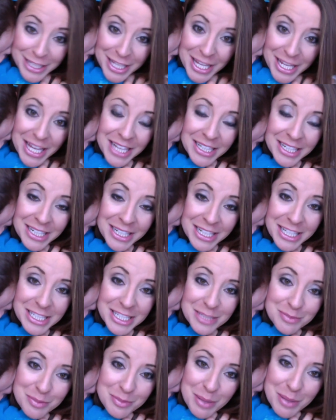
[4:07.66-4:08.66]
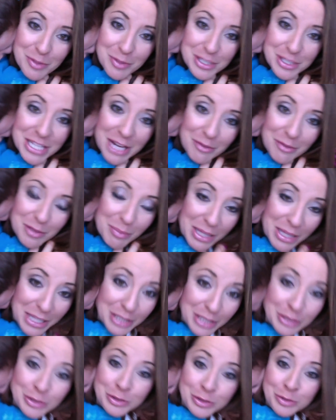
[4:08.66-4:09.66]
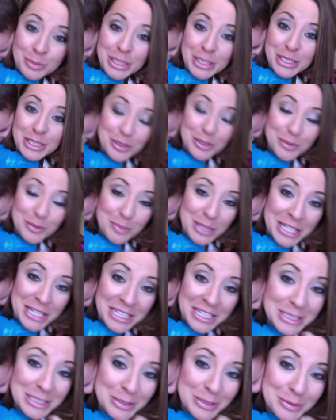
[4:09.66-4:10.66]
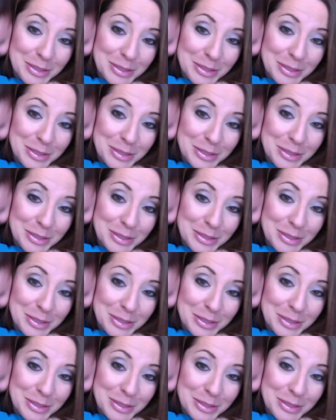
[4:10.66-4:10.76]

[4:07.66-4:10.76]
And then I get to spend more time with my little Zoomy Zoo, because I only